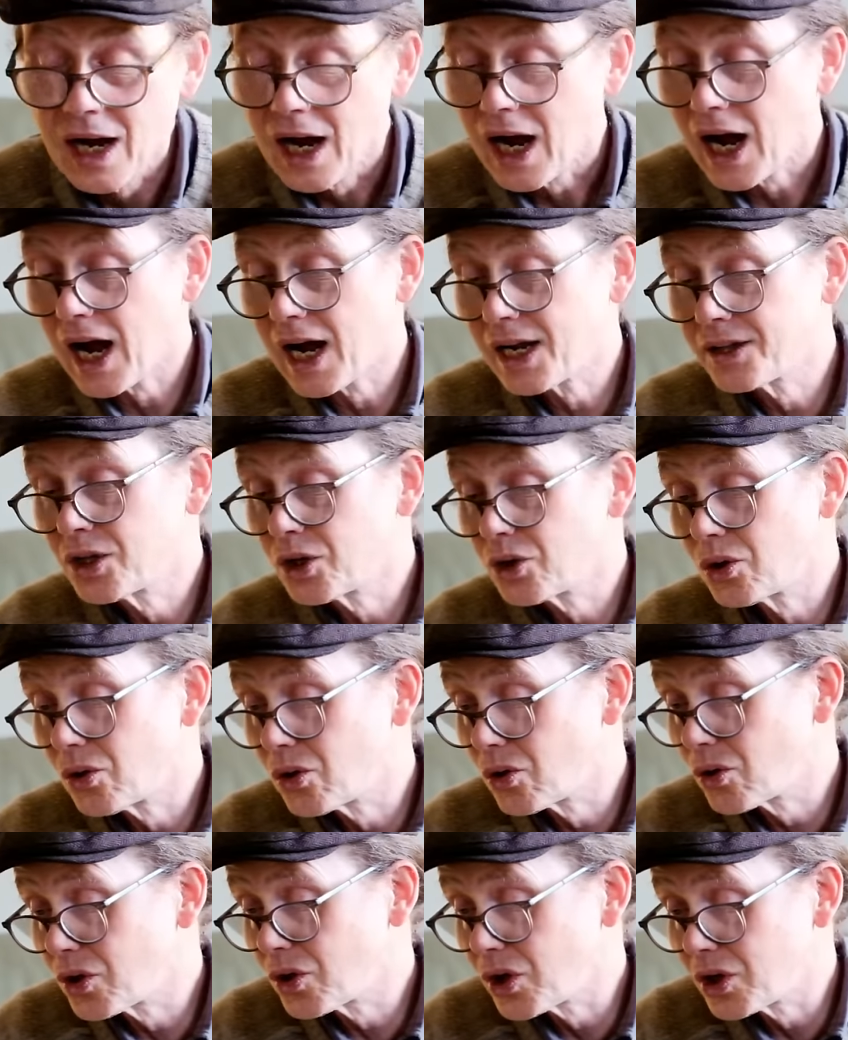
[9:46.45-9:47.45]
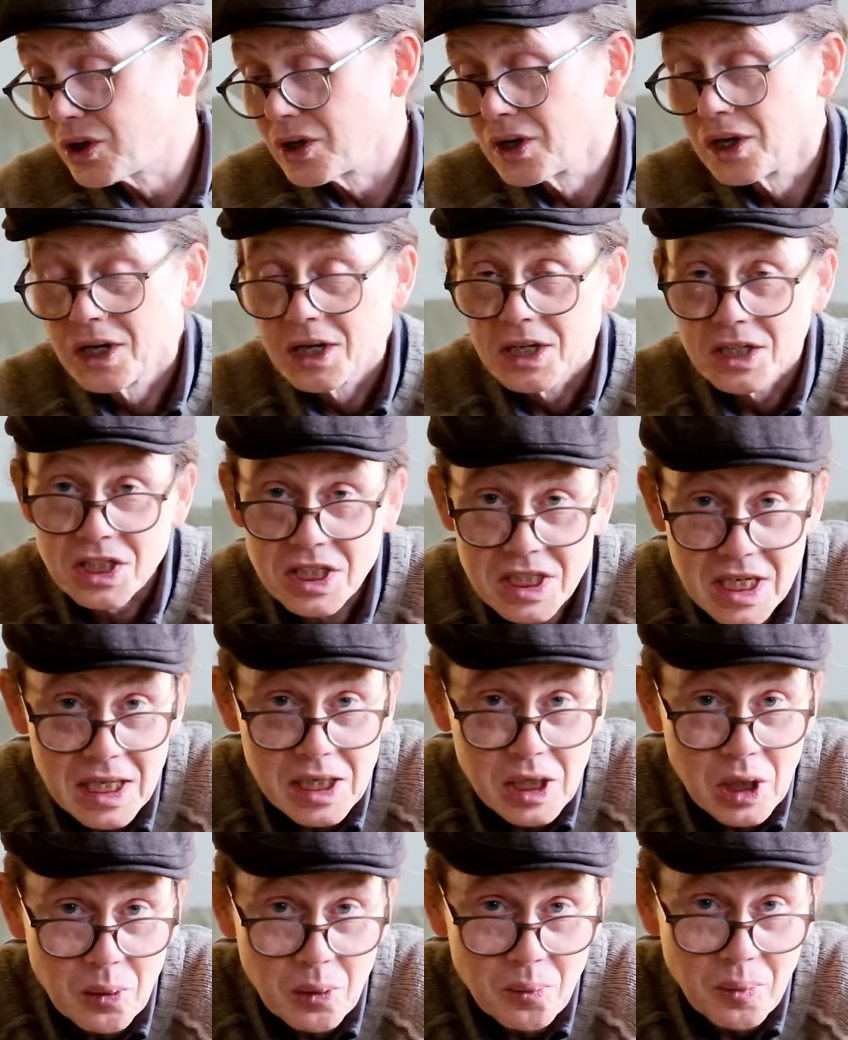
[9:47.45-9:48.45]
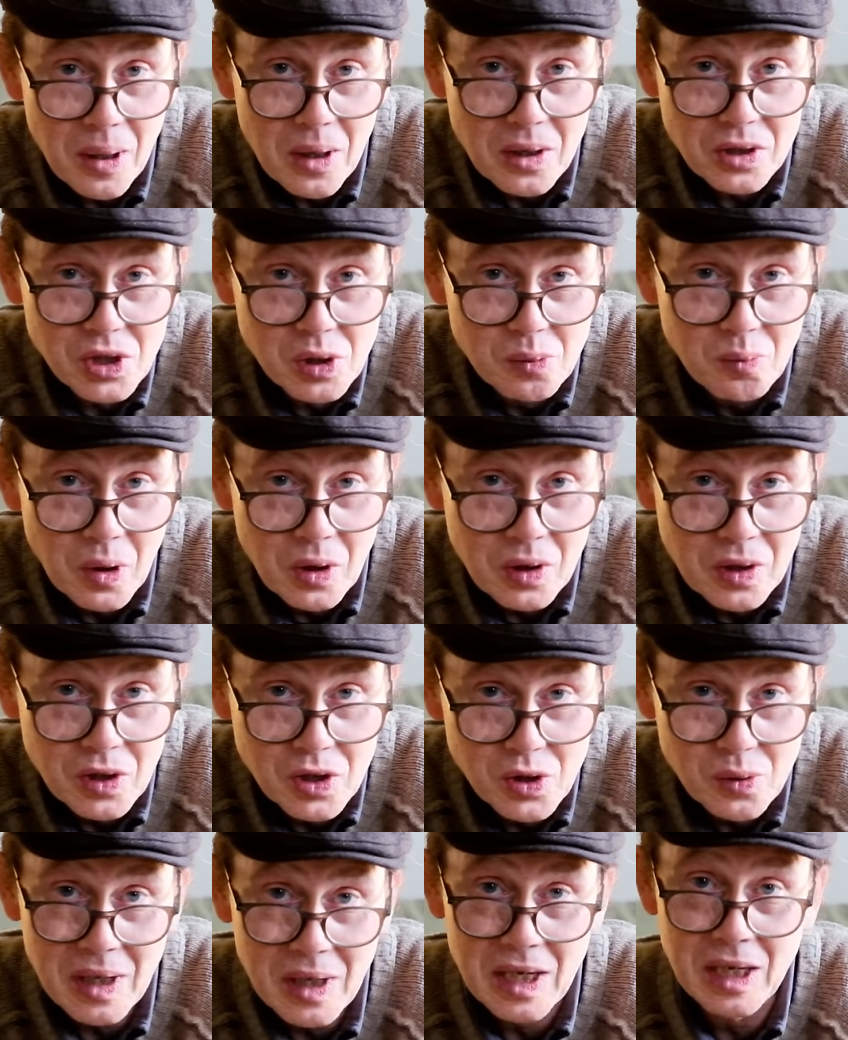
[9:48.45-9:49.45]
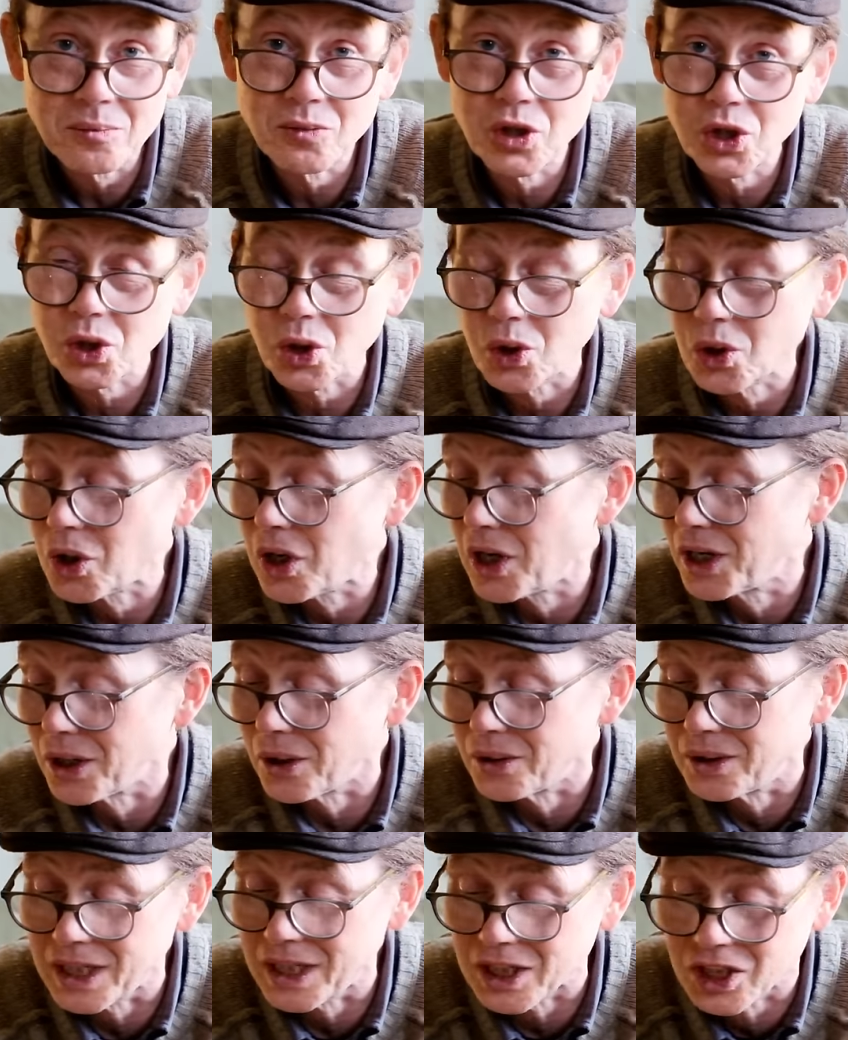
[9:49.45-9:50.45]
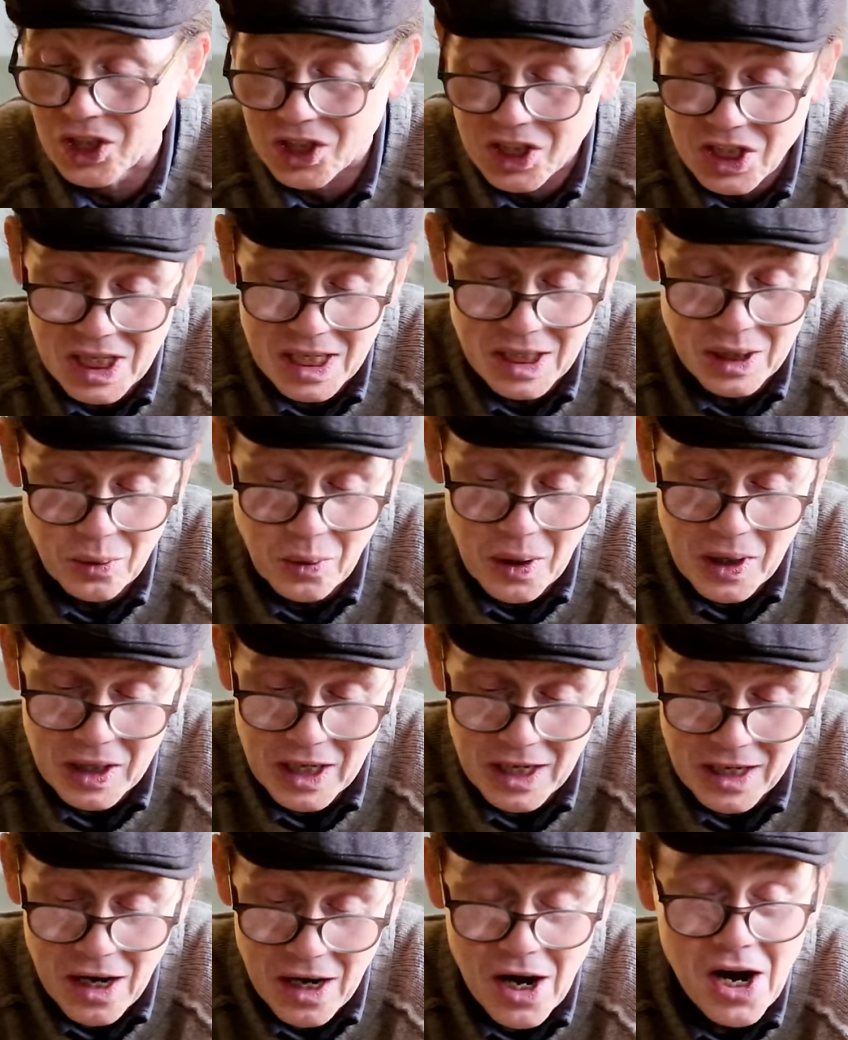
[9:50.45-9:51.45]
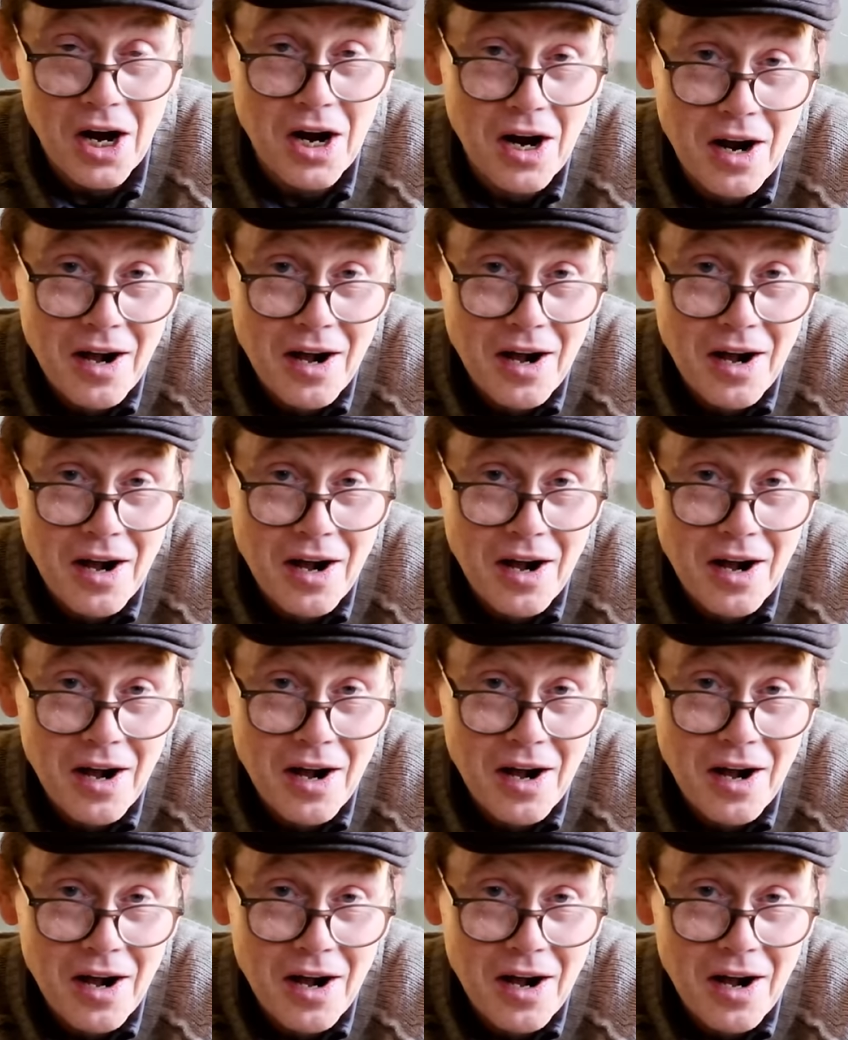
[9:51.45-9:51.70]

And there are other delicate parts of the body as well, I'm sure. I don't need to tell you where they are,